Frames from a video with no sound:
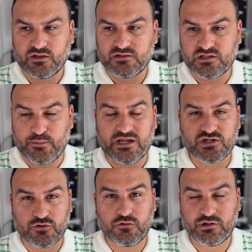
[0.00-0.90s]
to make
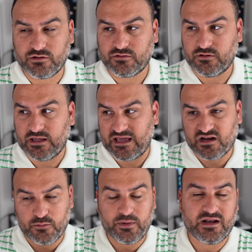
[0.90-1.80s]
sure you get a
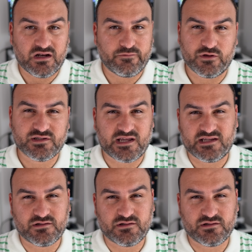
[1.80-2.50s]
competitive use case